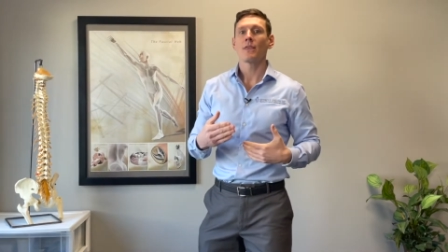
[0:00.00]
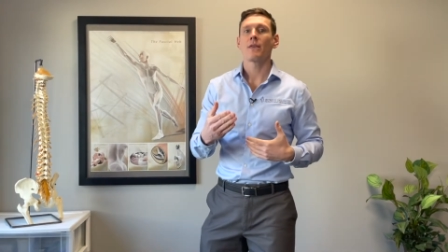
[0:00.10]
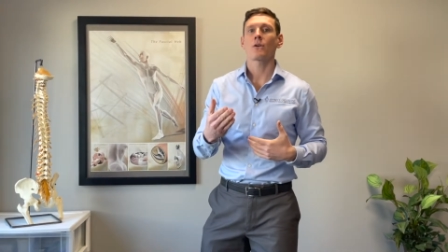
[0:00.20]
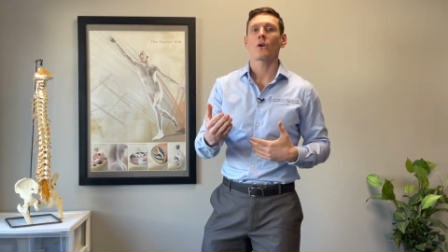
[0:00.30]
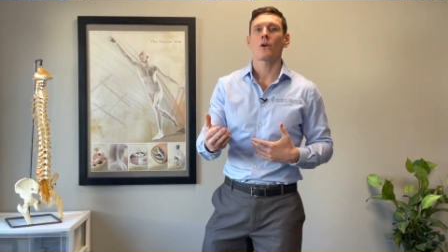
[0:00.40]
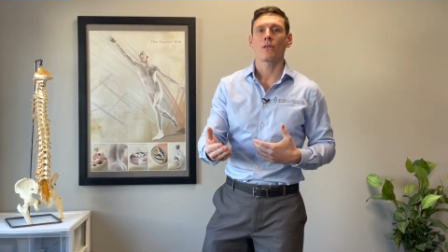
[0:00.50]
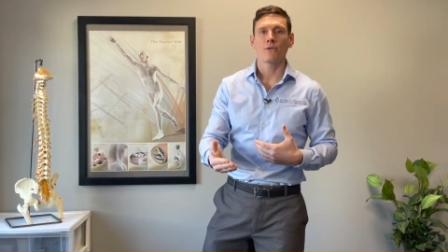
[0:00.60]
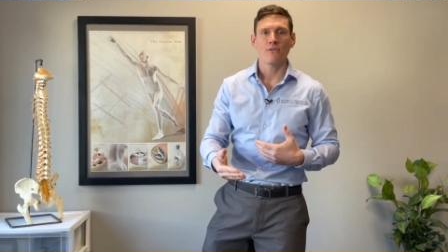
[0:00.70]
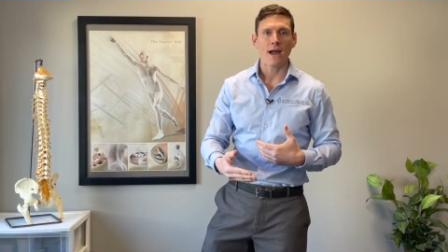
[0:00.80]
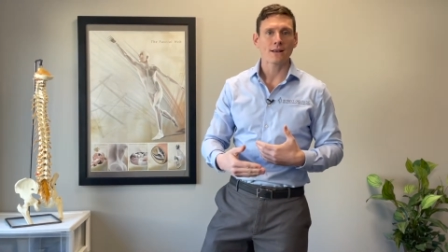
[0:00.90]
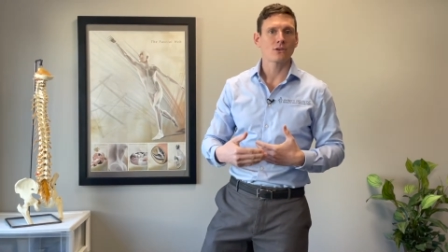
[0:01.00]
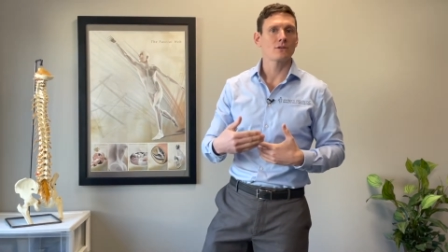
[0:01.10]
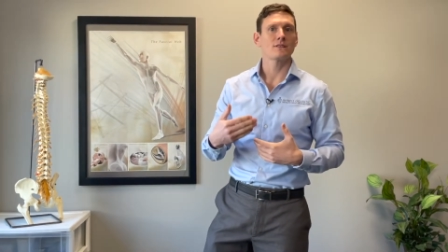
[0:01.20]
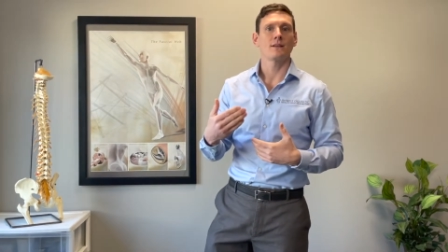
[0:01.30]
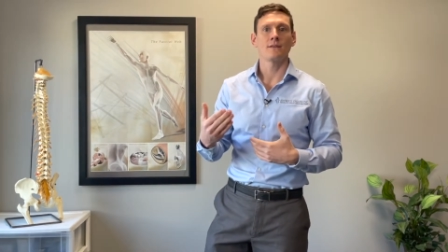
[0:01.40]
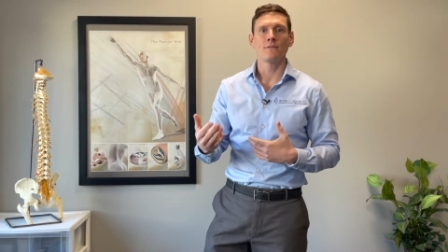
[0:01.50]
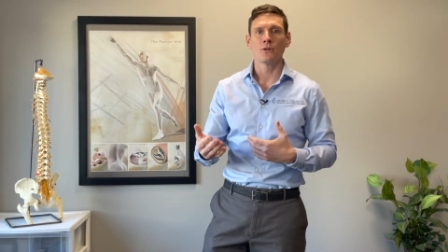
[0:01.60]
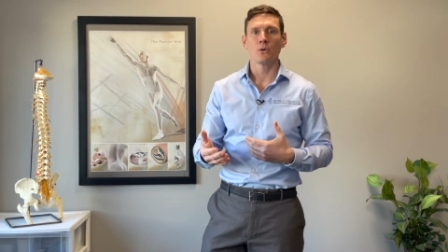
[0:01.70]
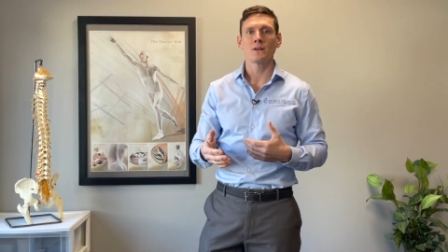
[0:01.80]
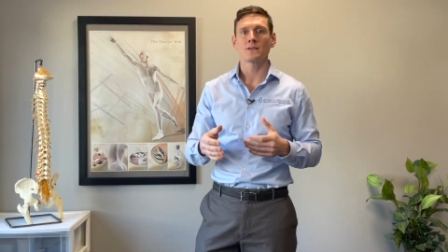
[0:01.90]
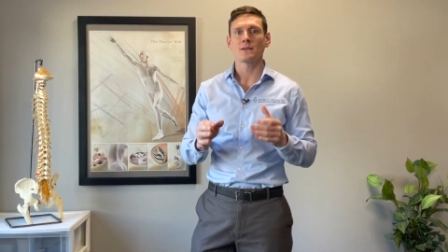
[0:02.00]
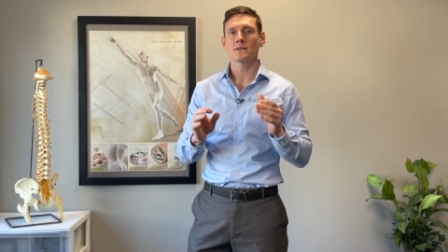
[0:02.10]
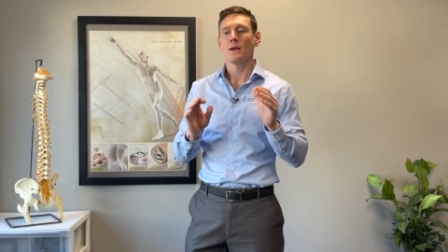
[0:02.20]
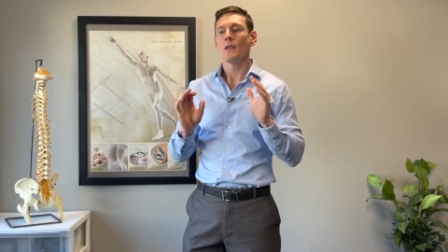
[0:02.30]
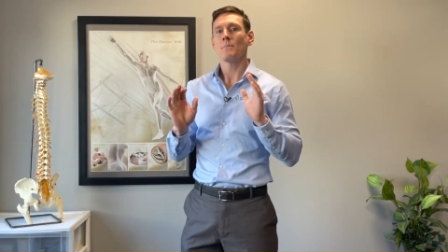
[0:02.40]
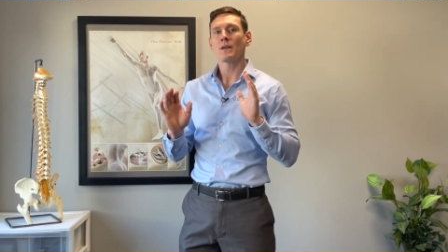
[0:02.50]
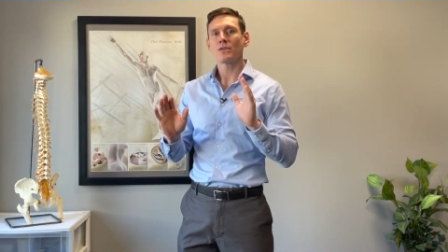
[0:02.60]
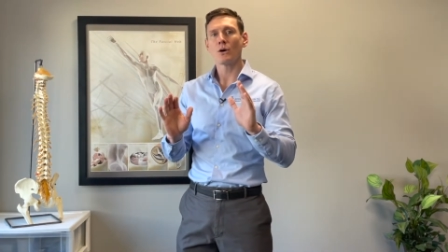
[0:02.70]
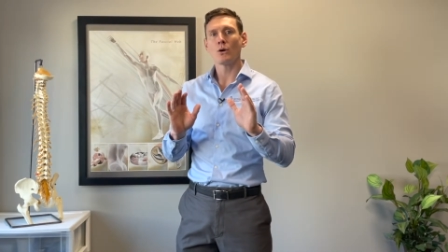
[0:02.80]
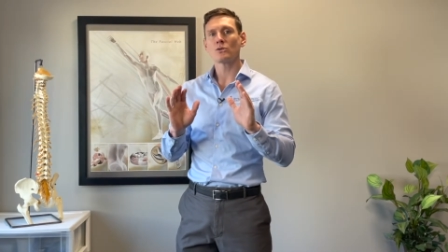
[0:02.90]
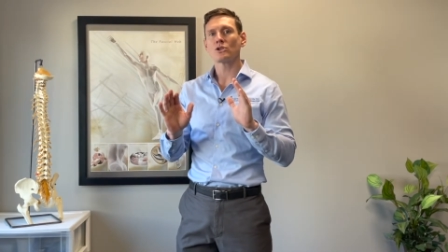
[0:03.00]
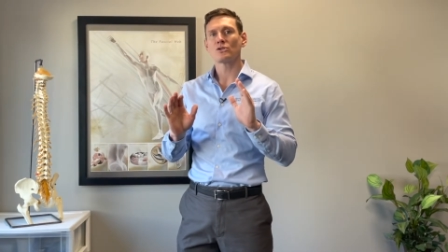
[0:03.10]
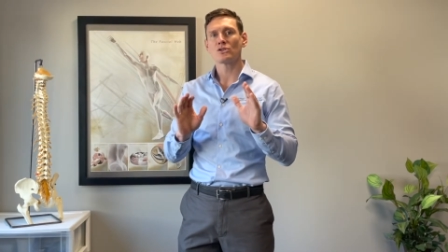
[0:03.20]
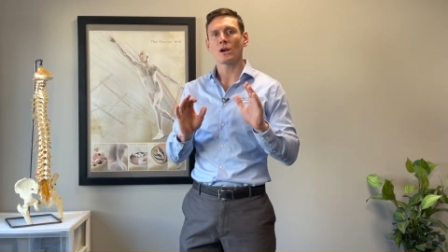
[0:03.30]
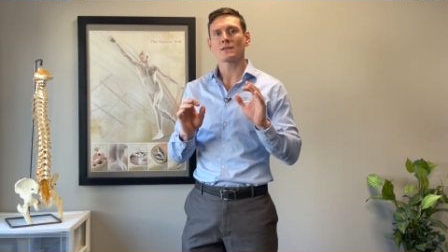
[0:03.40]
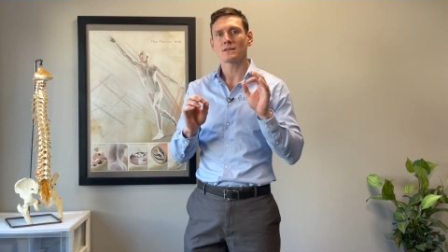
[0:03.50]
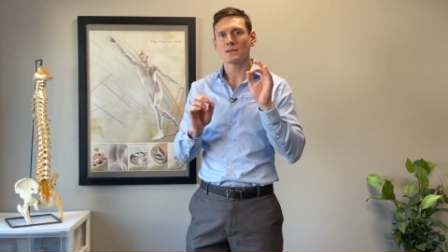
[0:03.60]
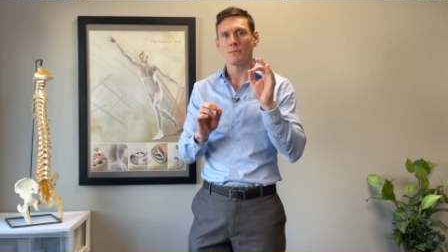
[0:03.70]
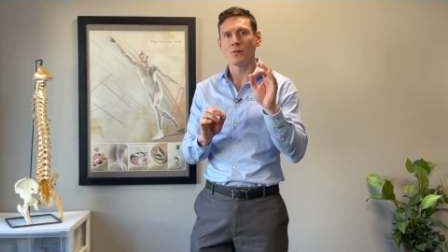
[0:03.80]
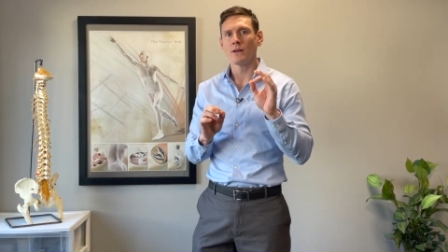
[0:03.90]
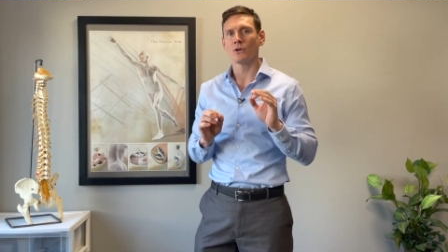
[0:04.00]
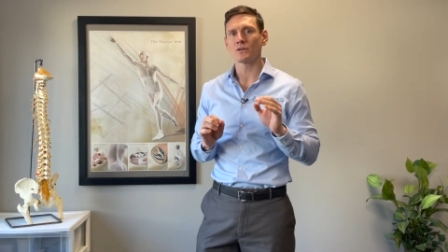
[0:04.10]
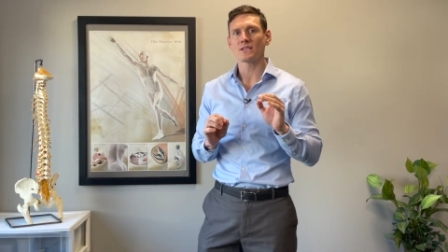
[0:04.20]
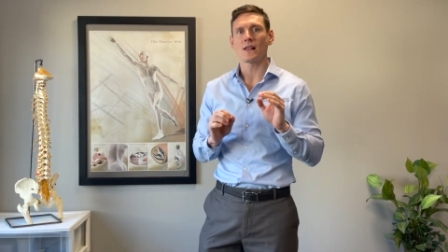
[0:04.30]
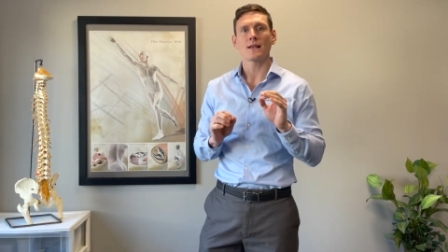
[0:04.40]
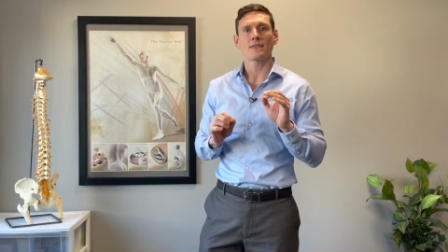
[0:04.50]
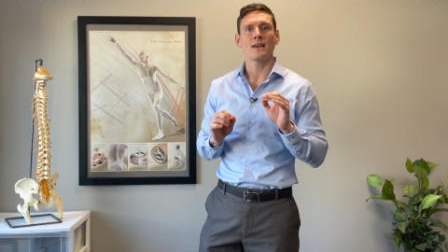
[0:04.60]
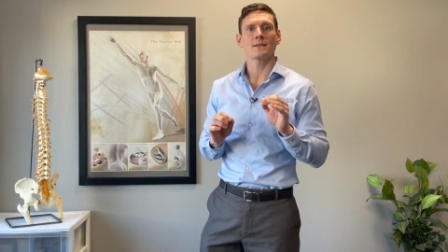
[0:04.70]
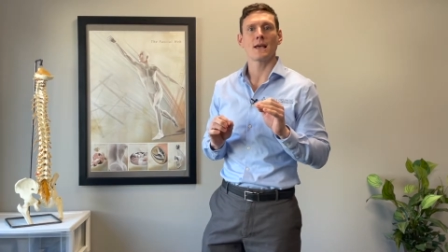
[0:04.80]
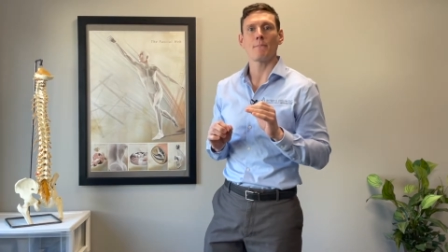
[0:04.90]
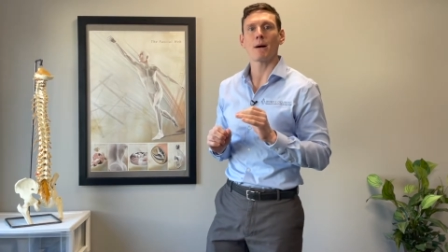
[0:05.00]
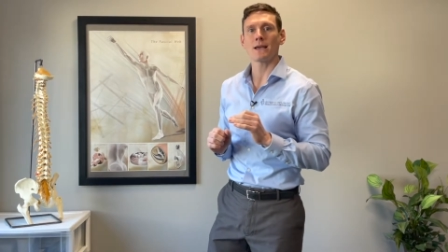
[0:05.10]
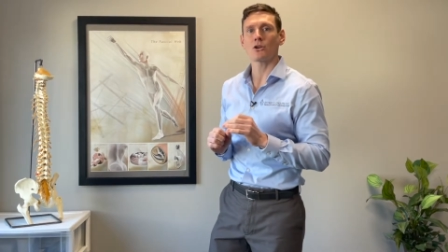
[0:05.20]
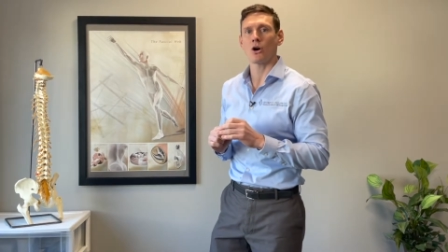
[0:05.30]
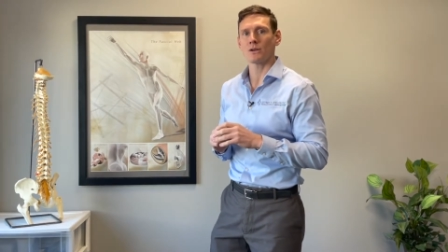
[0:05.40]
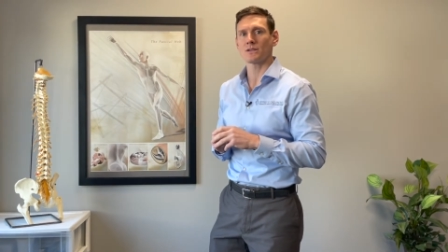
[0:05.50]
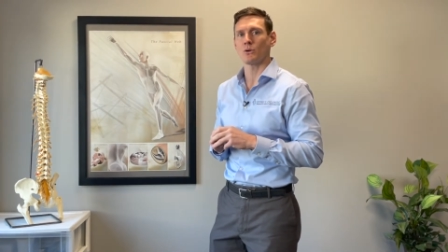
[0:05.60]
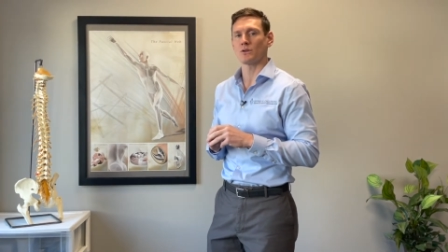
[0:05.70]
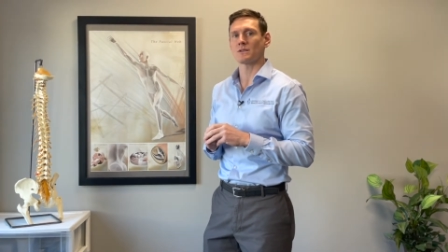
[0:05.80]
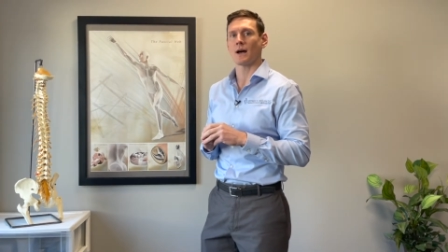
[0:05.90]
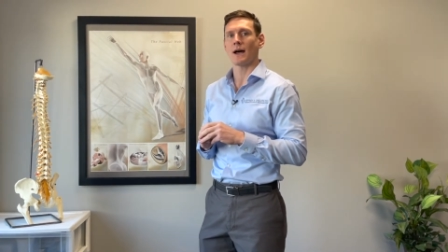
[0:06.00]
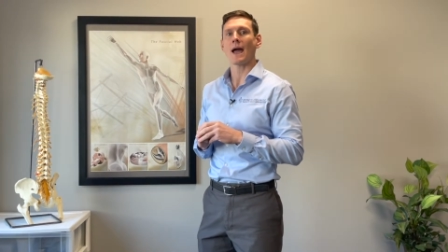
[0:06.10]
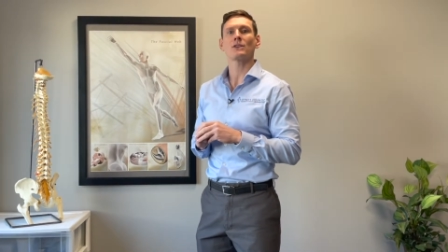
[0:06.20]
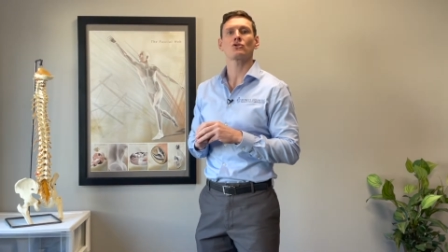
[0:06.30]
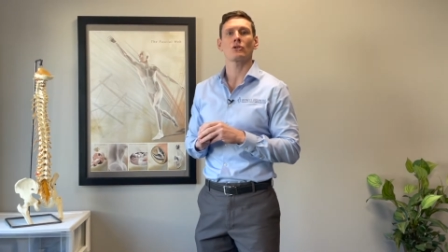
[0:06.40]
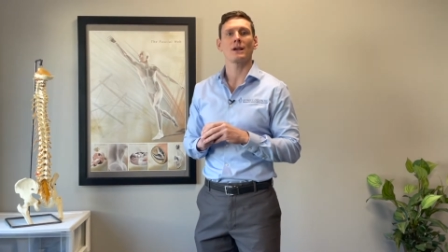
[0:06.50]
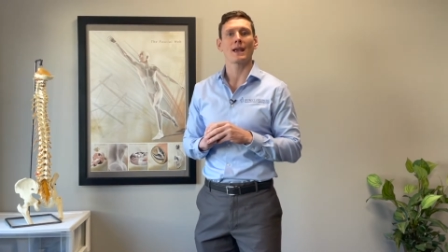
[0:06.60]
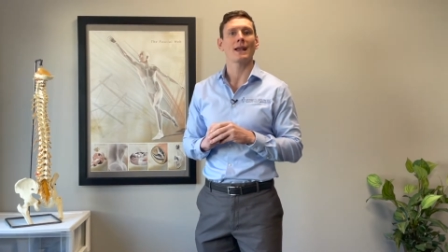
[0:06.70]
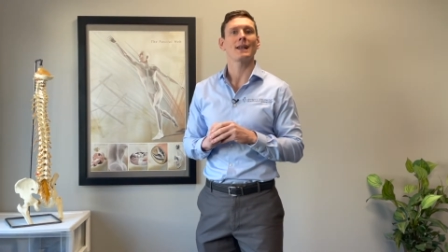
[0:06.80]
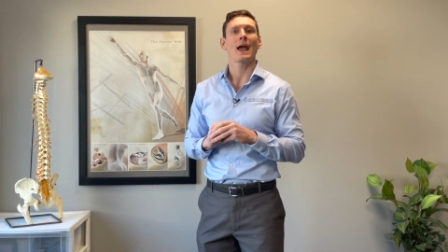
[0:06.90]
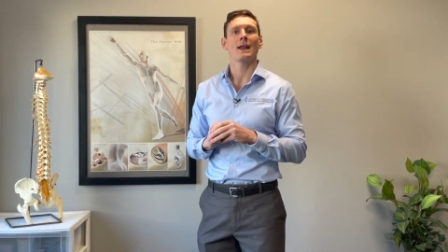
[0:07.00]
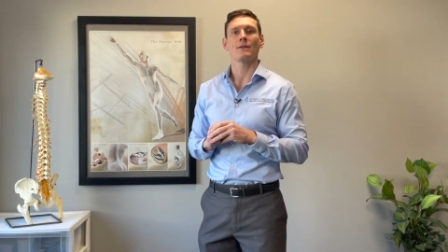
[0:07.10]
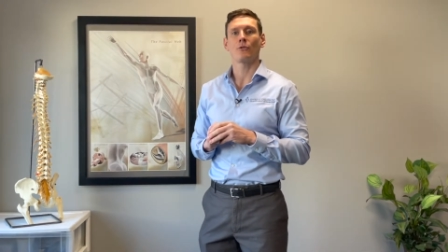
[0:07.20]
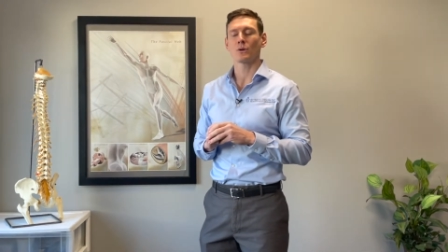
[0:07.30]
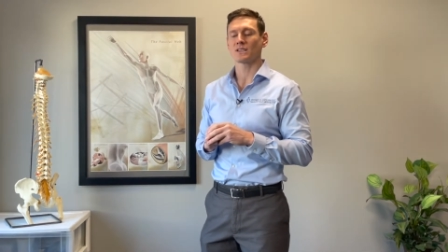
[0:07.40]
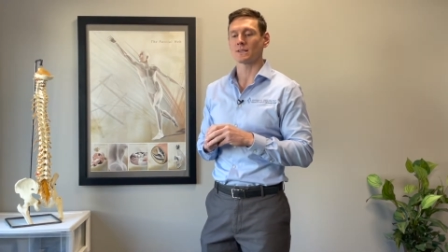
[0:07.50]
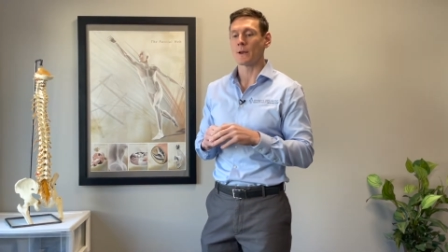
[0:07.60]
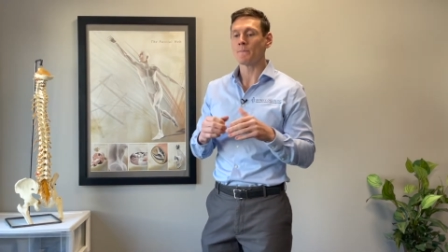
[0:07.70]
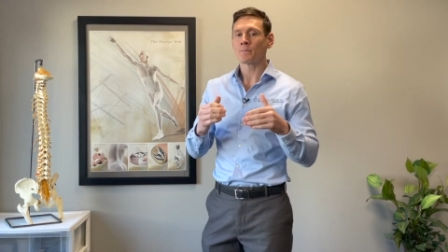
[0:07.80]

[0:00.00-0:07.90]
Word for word: there are other factors and influences, but those are just some little slight things that might cause those uh, extra and added forces.